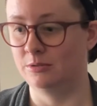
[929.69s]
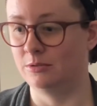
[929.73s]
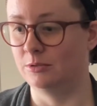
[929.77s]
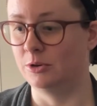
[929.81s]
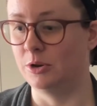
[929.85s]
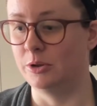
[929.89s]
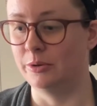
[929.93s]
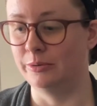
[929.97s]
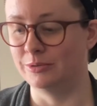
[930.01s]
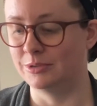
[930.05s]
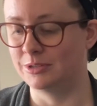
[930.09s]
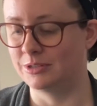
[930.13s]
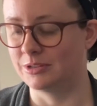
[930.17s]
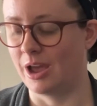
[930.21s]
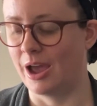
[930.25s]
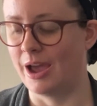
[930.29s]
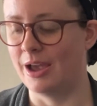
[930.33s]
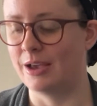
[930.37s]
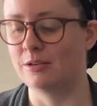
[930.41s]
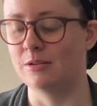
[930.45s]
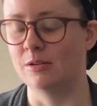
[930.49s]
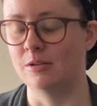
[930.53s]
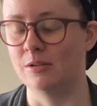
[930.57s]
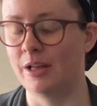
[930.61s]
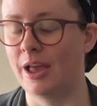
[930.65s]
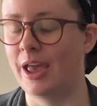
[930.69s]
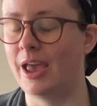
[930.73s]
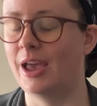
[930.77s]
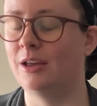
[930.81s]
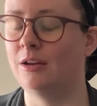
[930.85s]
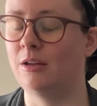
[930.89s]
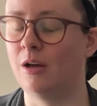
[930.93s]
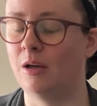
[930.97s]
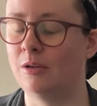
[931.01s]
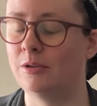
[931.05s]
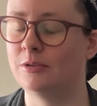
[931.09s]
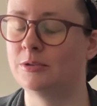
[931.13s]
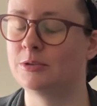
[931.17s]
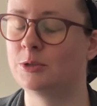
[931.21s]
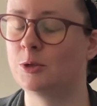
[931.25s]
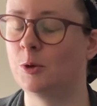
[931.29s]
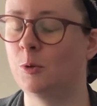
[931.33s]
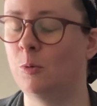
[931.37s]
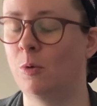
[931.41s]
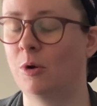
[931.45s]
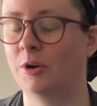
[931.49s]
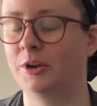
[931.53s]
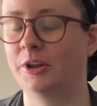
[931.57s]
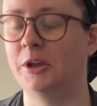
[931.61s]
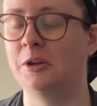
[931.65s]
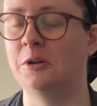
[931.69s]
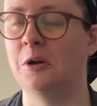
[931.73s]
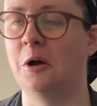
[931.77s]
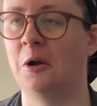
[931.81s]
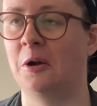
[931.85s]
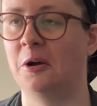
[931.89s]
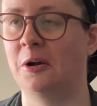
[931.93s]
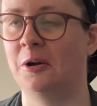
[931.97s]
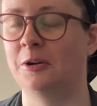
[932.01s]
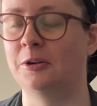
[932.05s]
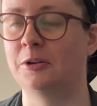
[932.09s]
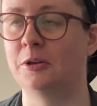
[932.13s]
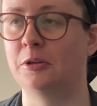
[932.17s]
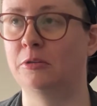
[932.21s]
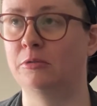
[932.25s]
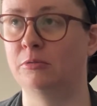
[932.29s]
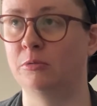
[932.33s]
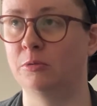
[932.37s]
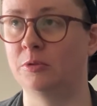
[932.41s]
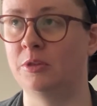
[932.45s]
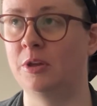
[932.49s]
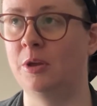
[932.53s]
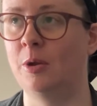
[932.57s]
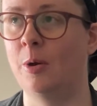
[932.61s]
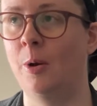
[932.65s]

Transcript: new cycle and also working hard through the